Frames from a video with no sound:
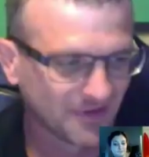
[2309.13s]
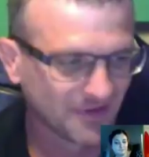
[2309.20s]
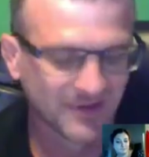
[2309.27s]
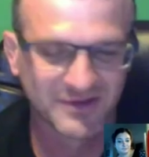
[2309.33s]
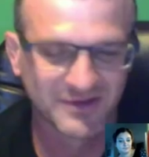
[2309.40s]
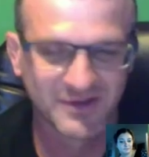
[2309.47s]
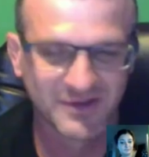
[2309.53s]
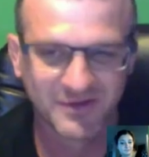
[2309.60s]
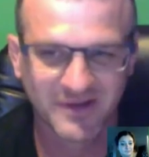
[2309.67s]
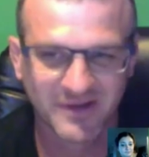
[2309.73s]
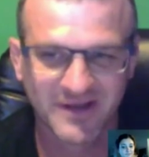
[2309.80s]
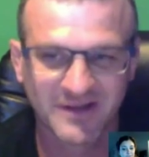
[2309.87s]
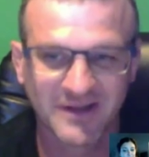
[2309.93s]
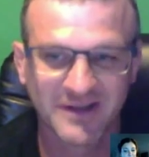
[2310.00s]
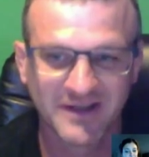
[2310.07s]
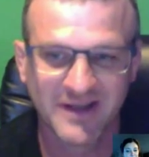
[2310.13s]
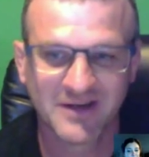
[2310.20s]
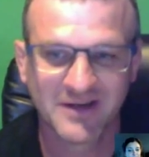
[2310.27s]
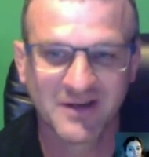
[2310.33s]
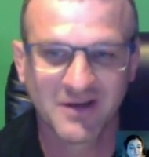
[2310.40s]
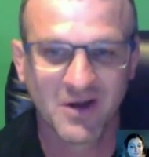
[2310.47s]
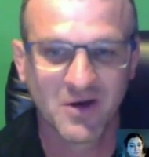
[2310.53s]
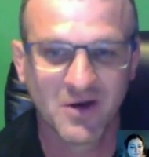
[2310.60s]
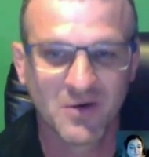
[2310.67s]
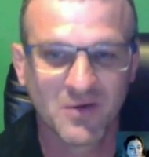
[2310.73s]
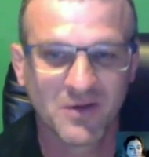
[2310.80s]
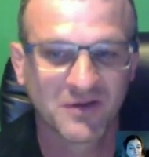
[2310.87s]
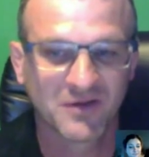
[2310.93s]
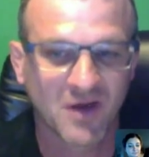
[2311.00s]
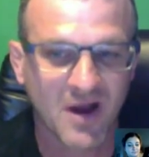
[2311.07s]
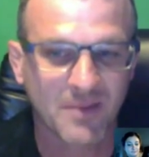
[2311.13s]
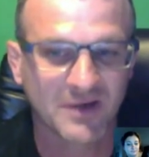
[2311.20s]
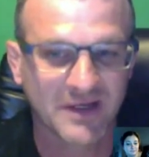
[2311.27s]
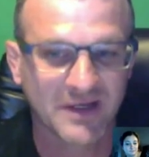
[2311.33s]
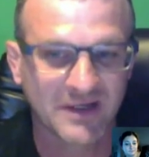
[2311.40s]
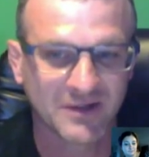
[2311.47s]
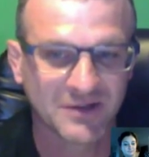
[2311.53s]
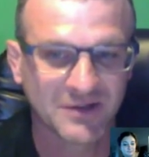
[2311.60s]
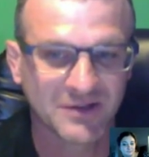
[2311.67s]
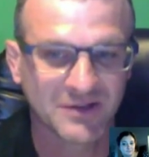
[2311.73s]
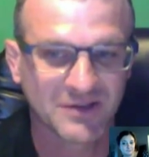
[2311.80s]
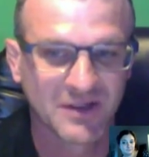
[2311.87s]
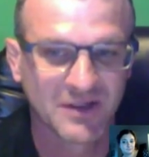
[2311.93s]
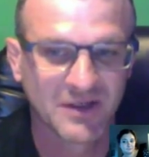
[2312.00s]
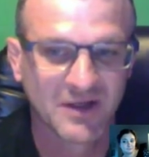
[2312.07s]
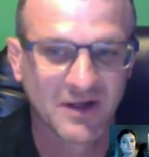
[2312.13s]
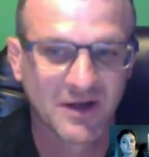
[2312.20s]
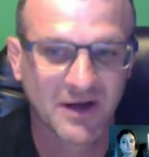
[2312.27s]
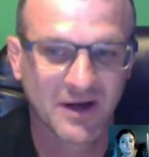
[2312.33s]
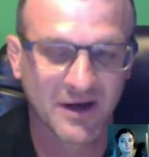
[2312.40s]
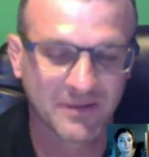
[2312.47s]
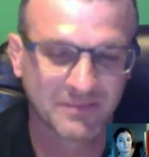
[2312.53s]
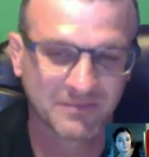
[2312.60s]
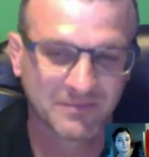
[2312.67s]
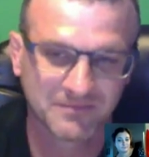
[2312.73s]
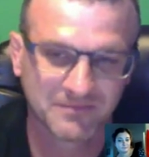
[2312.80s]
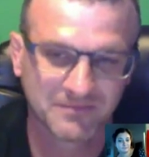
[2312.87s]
So getting to know the top leaders, the